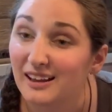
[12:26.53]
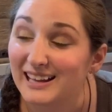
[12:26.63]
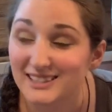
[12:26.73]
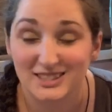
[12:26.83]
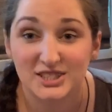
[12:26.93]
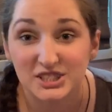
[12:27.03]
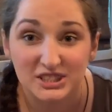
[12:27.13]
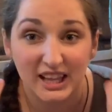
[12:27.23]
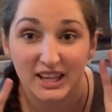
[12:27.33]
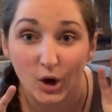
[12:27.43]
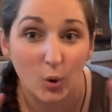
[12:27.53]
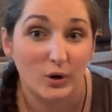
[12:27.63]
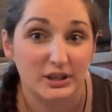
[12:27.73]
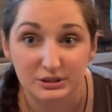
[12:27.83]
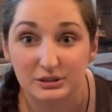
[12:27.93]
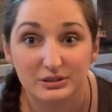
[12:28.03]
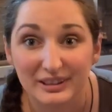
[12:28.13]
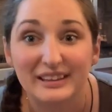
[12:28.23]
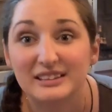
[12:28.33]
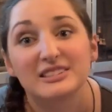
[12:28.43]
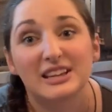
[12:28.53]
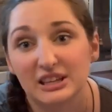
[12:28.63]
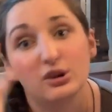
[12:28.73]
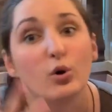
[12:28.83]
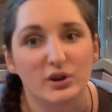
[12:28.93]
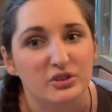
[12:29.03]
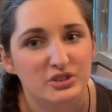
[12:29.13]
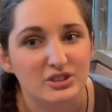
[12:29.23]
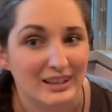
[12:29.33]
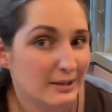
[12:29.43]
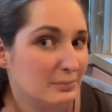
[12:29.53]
it's just like oil, like it's like an oil slick,